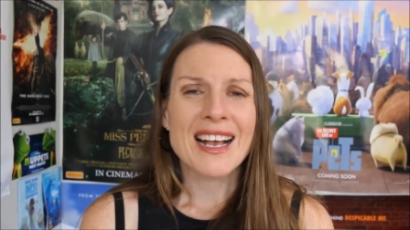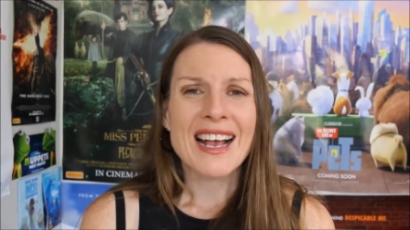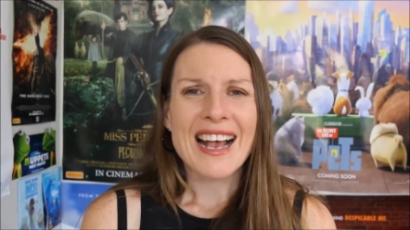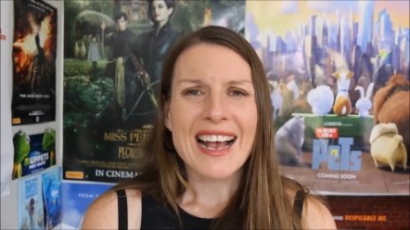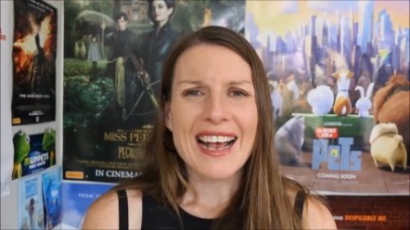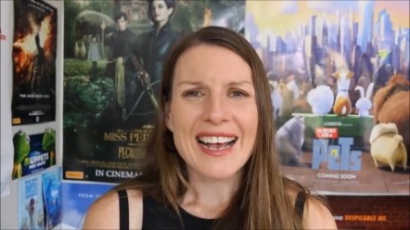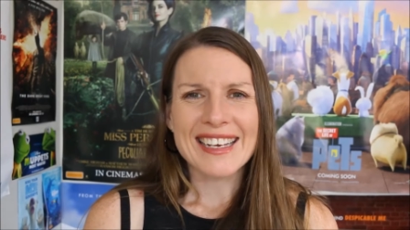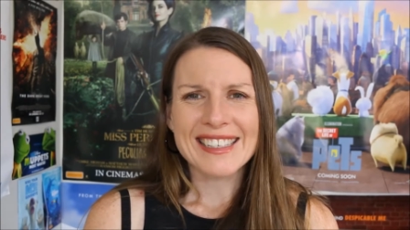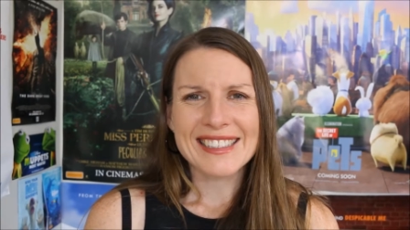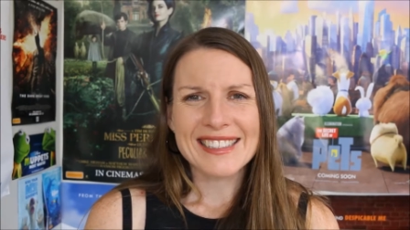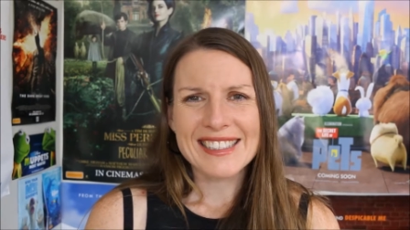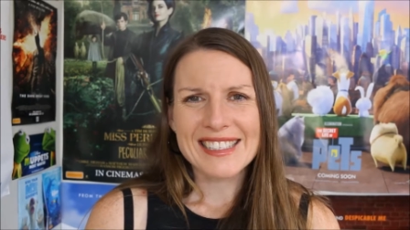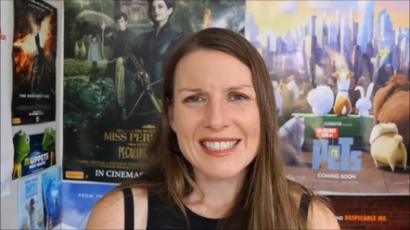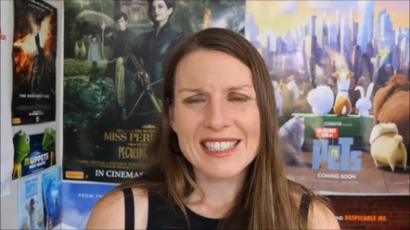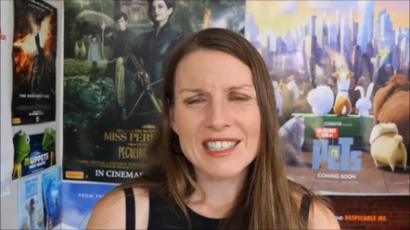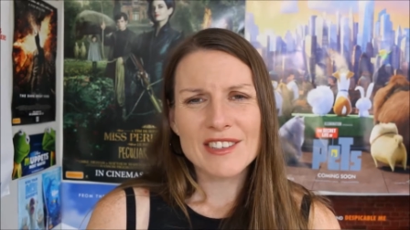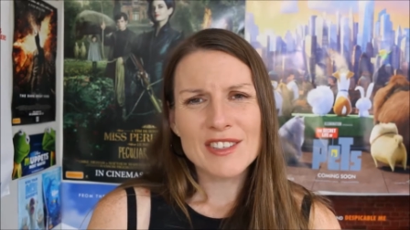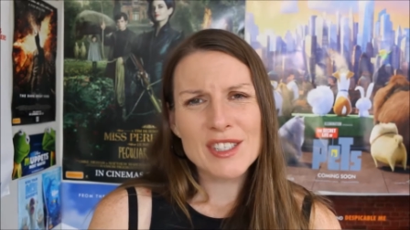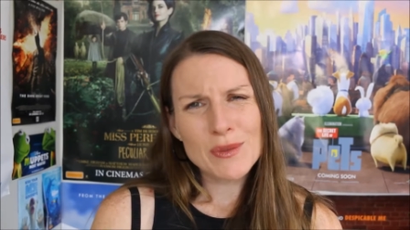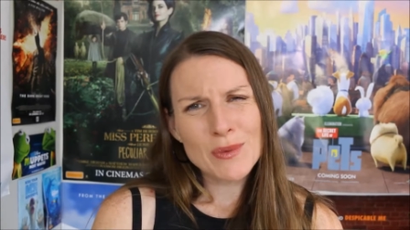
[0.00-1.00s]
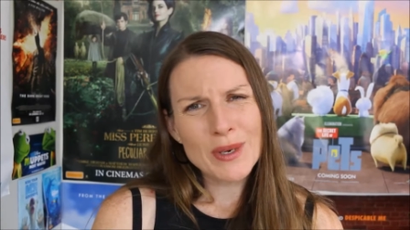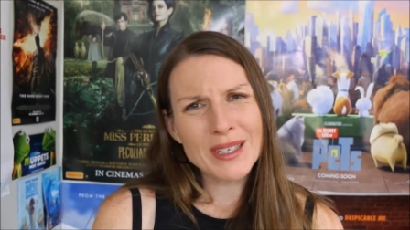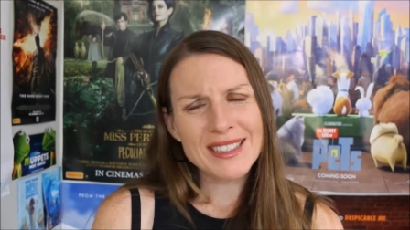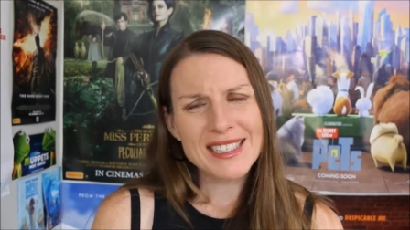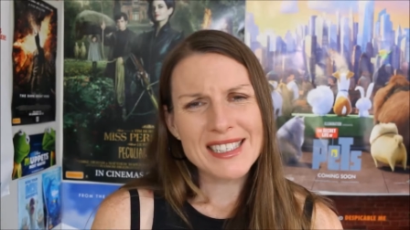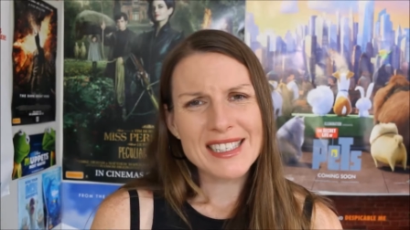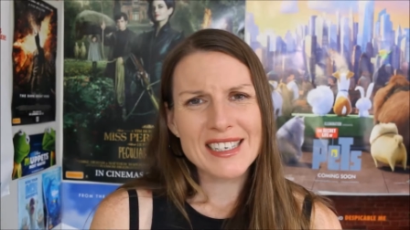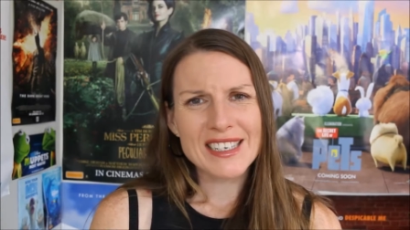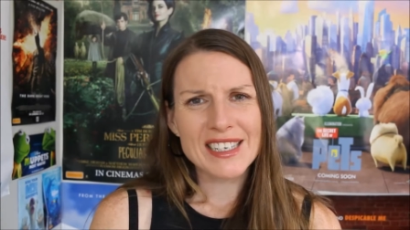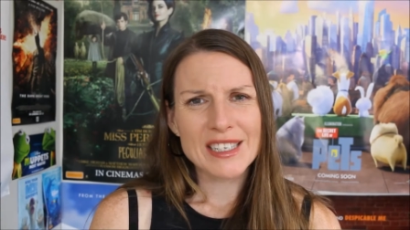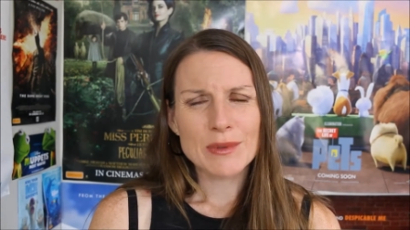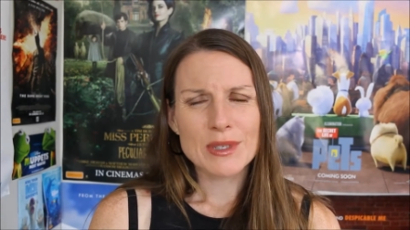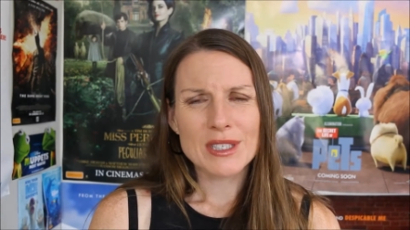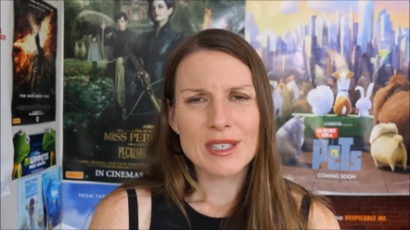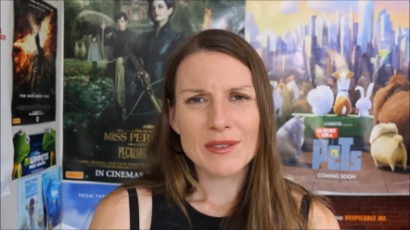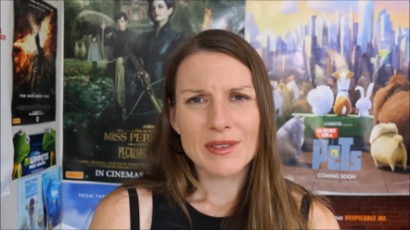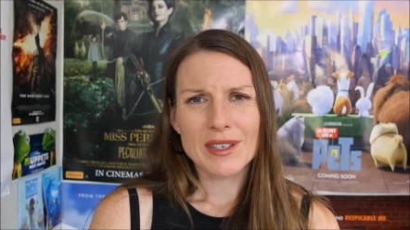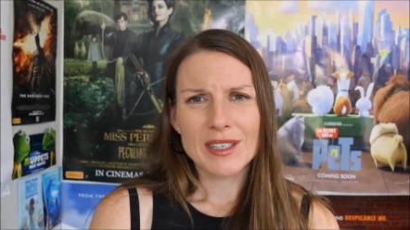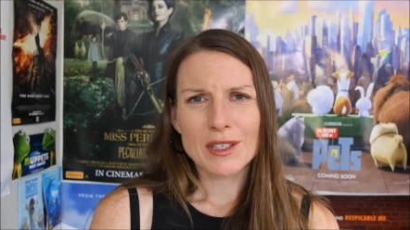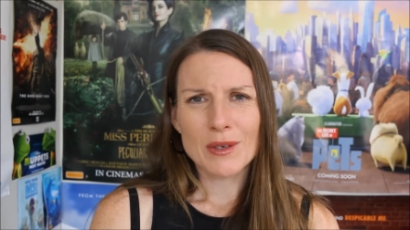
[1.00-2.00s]
And there is one scene which I
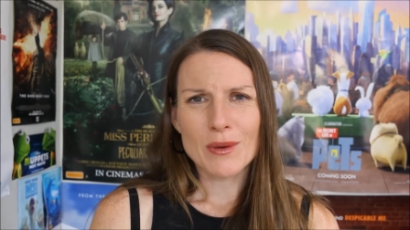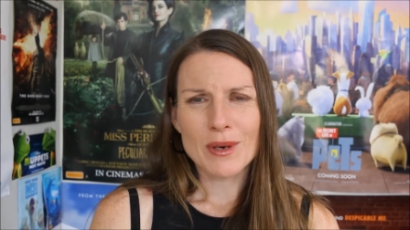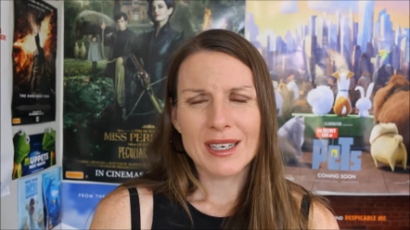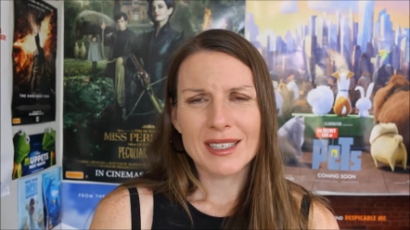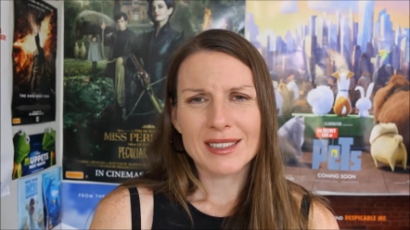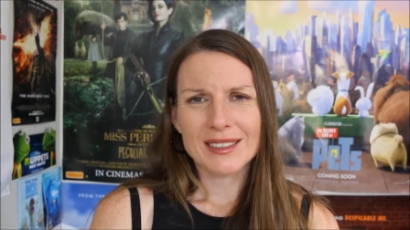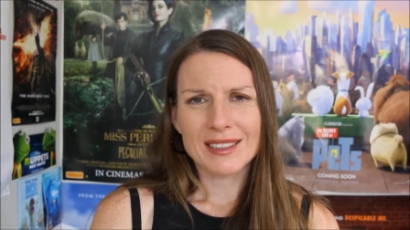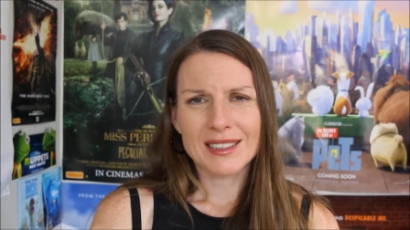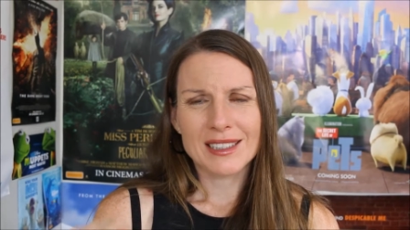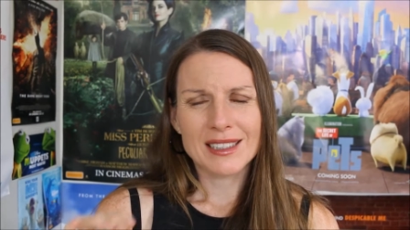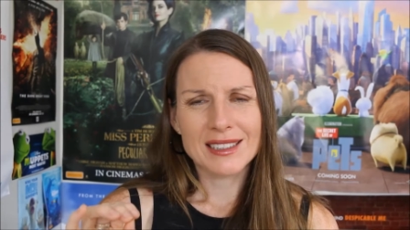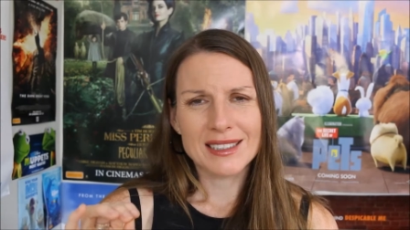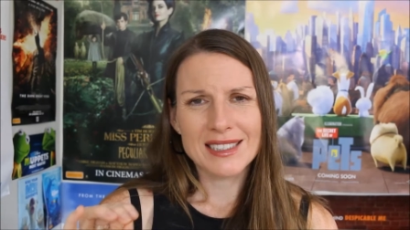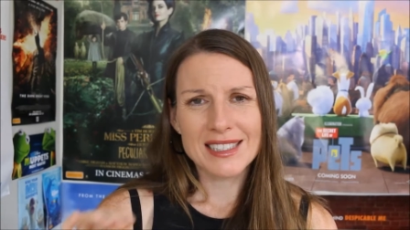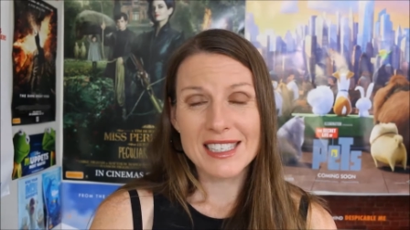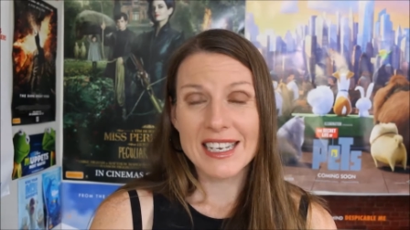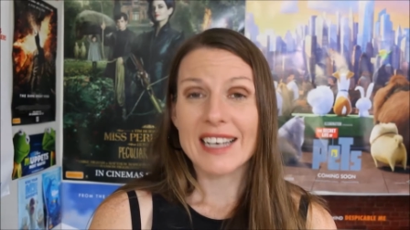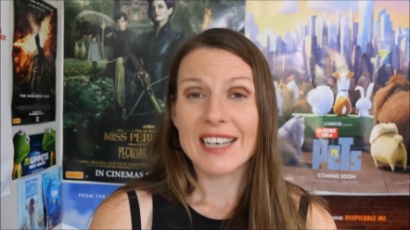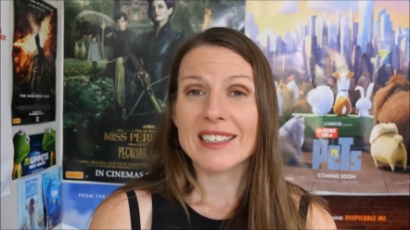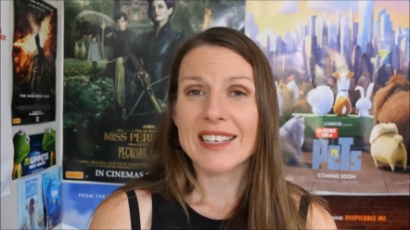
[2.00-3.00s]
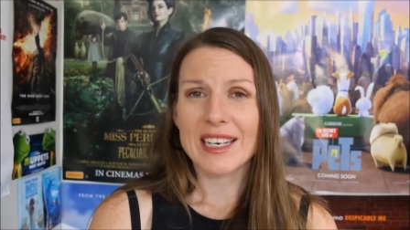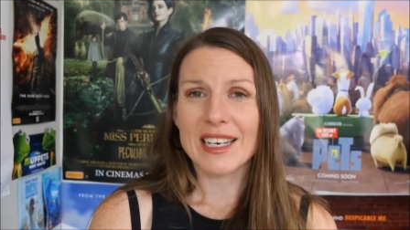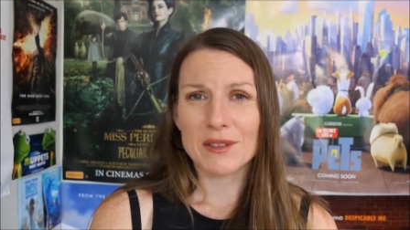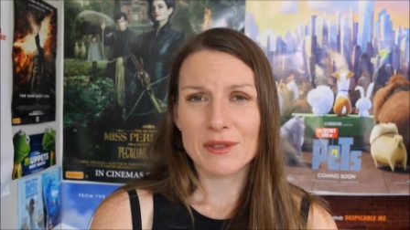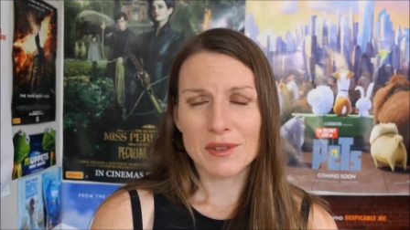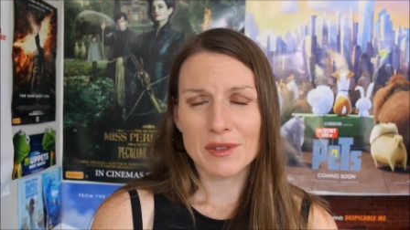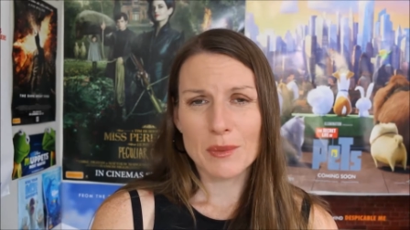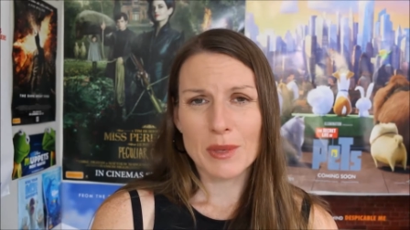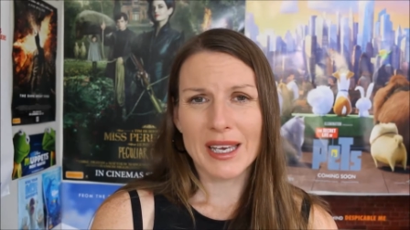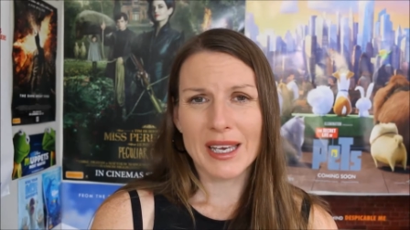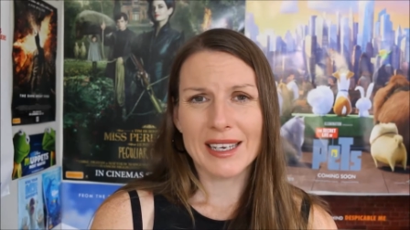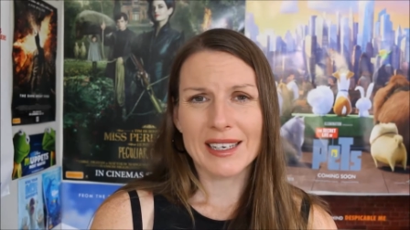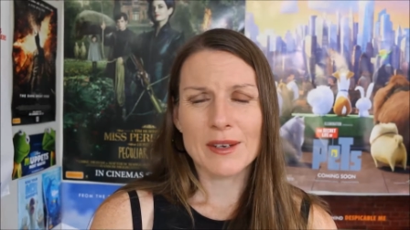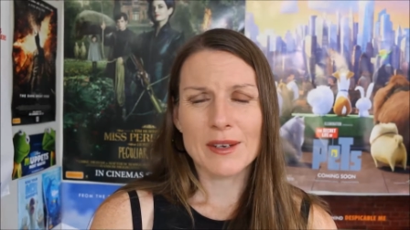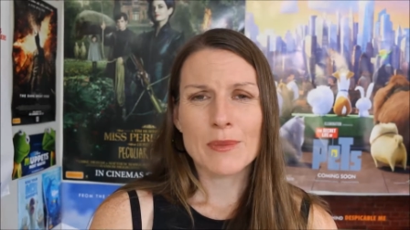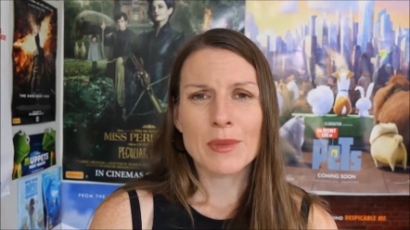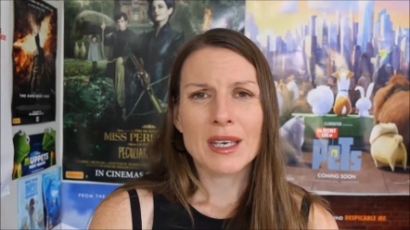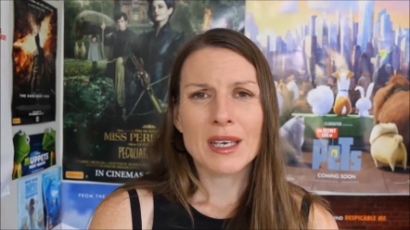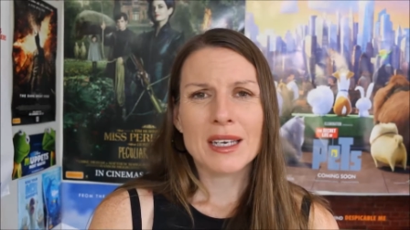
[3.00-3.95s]
found quite standout for me